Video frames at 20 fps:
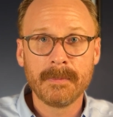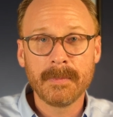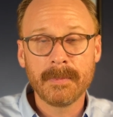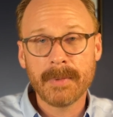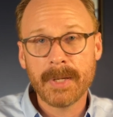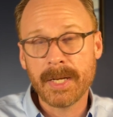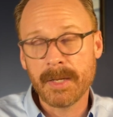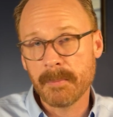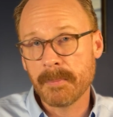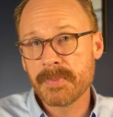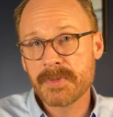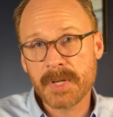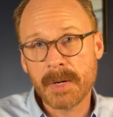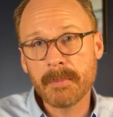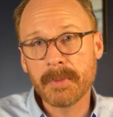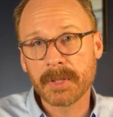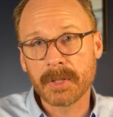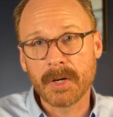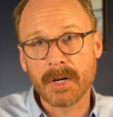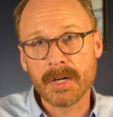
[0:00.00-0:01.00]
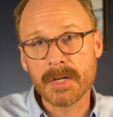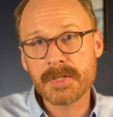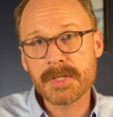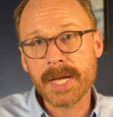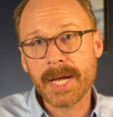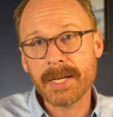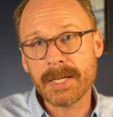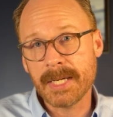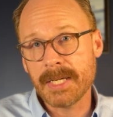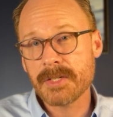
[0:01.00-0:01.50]
And in some regards,
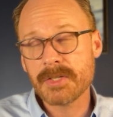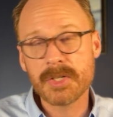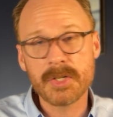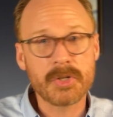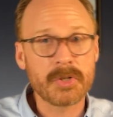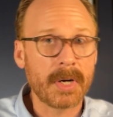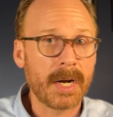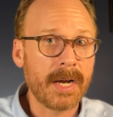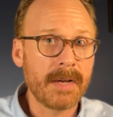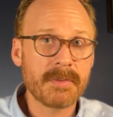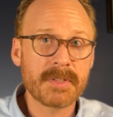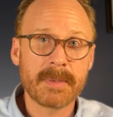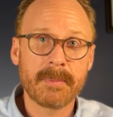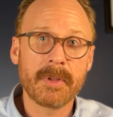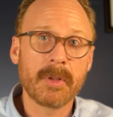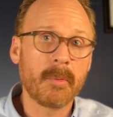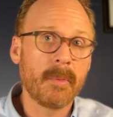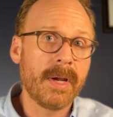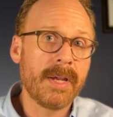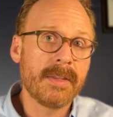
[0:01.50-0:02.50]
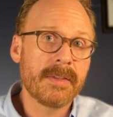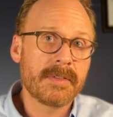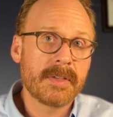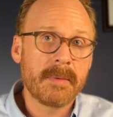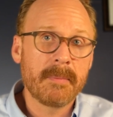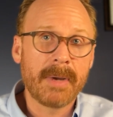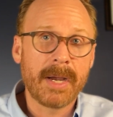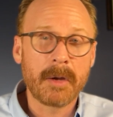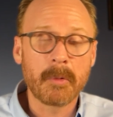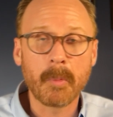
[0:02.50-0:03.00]
that needs to drive some of the ways that
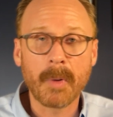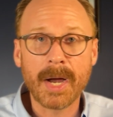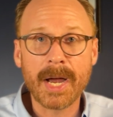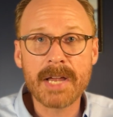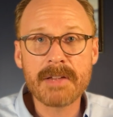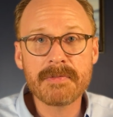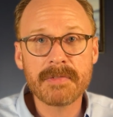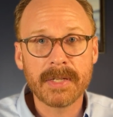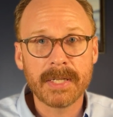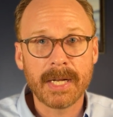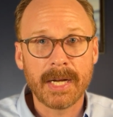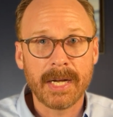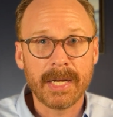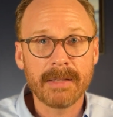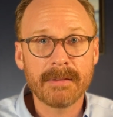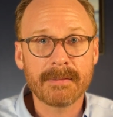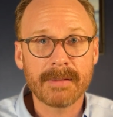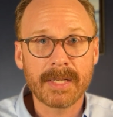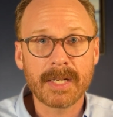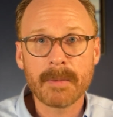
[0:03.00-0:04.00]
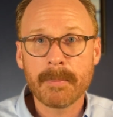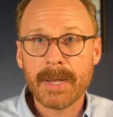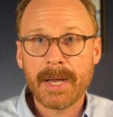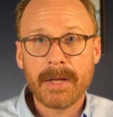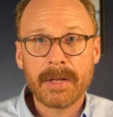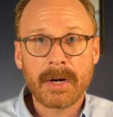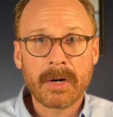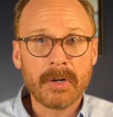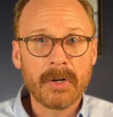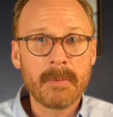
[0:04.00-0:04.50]
my wife and I think
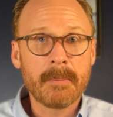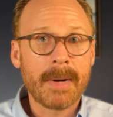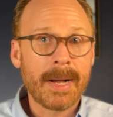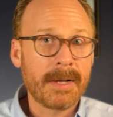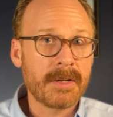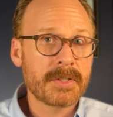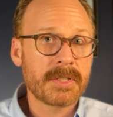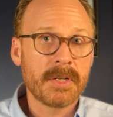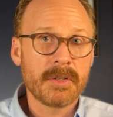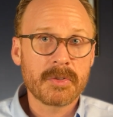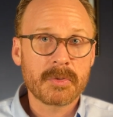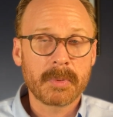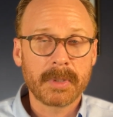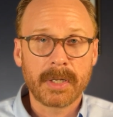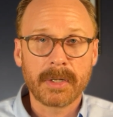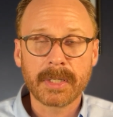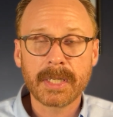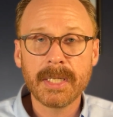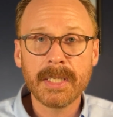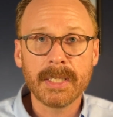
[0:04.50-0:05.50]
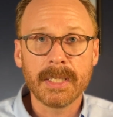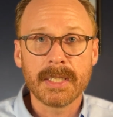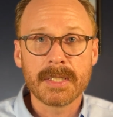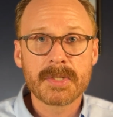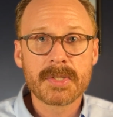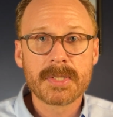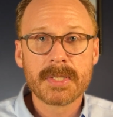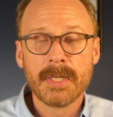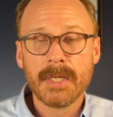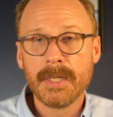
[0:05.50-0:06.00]
about our own milestones with our
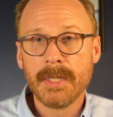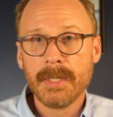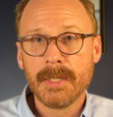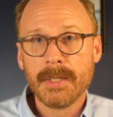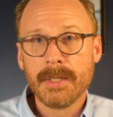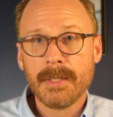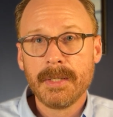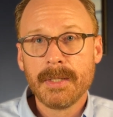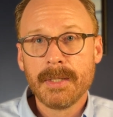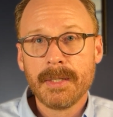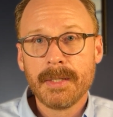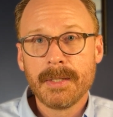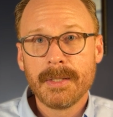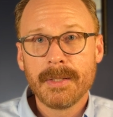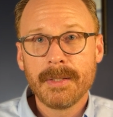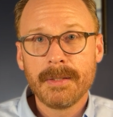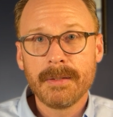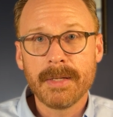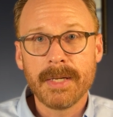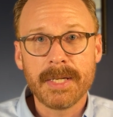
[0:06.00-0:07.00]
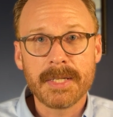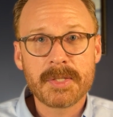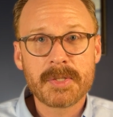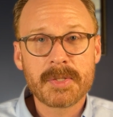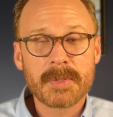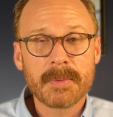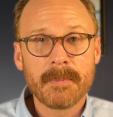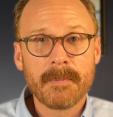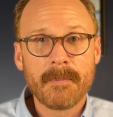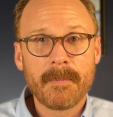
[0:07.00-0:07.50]
kids. That
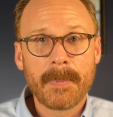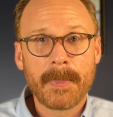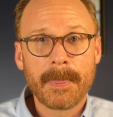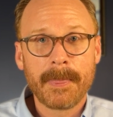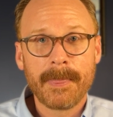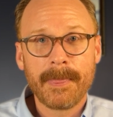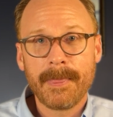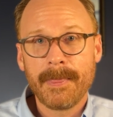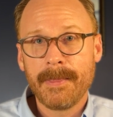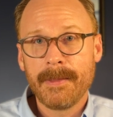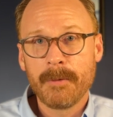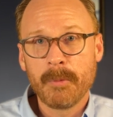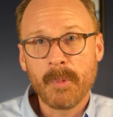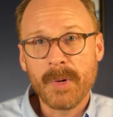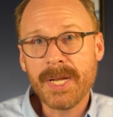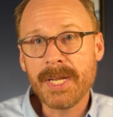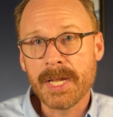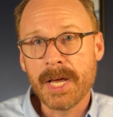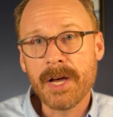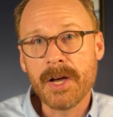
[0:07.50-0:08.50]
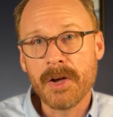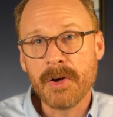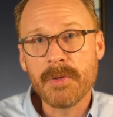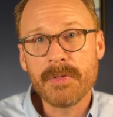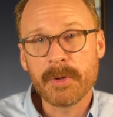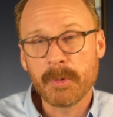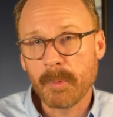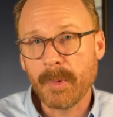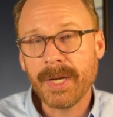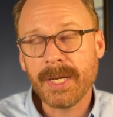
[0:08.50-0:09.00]
we know
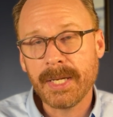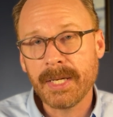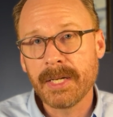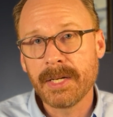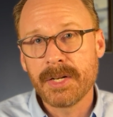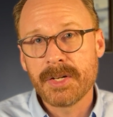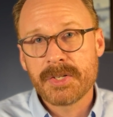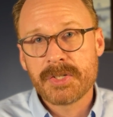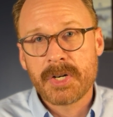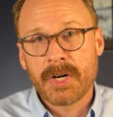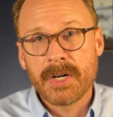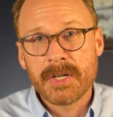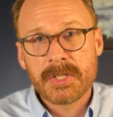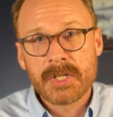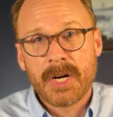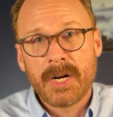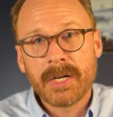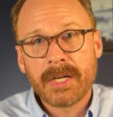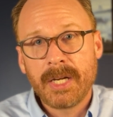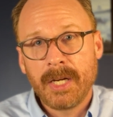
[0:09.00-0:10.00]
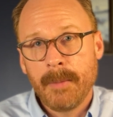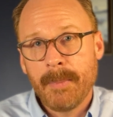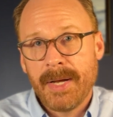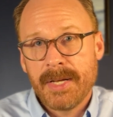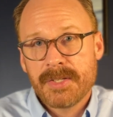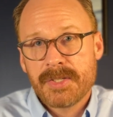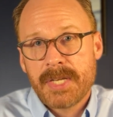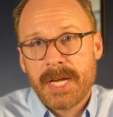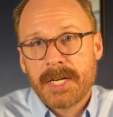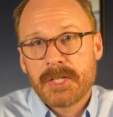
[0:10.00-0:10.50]
that we needed to start talking about
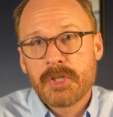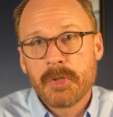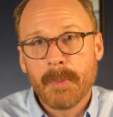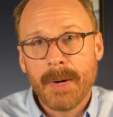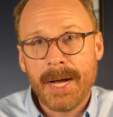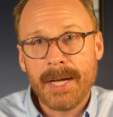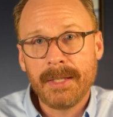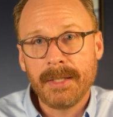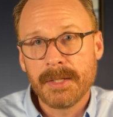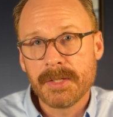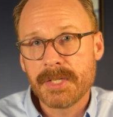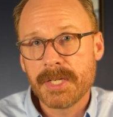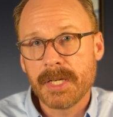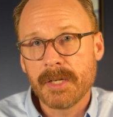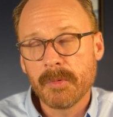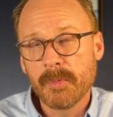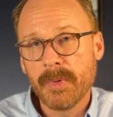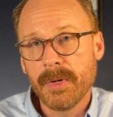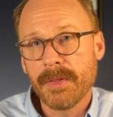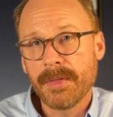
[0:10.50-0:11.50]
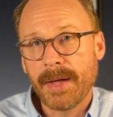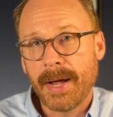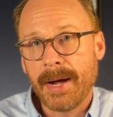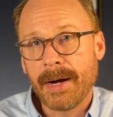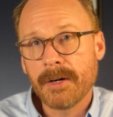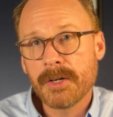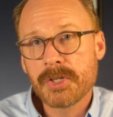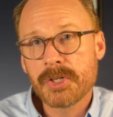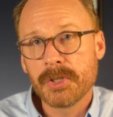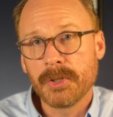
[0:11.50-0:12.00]
sexuality with
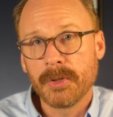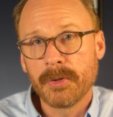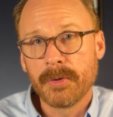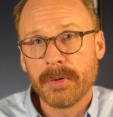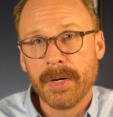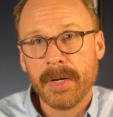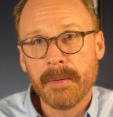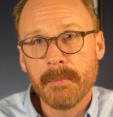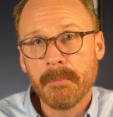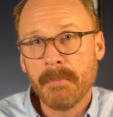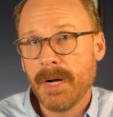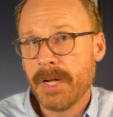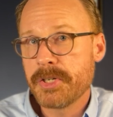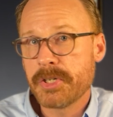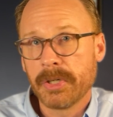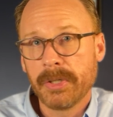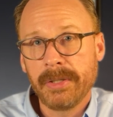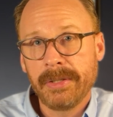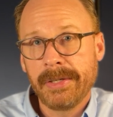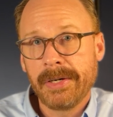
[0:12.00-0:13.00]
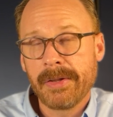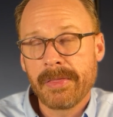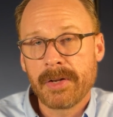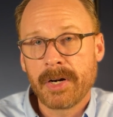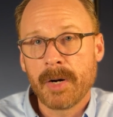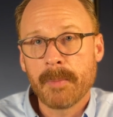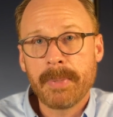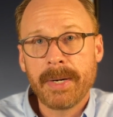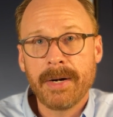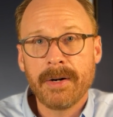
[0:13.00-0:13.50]
our children much earlier than
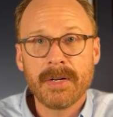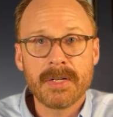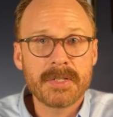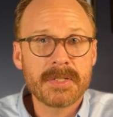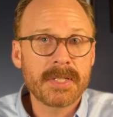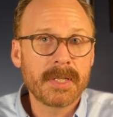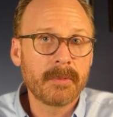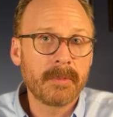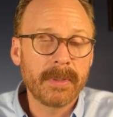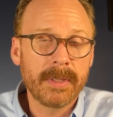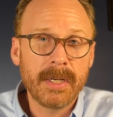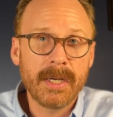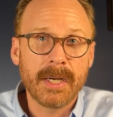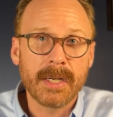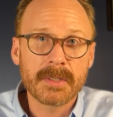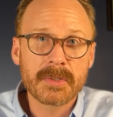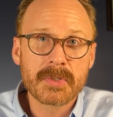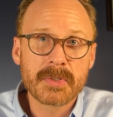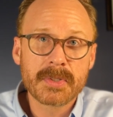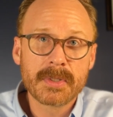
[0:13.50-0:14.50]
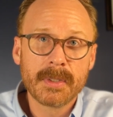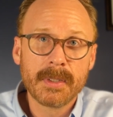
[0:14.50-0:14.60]
our parents did with us.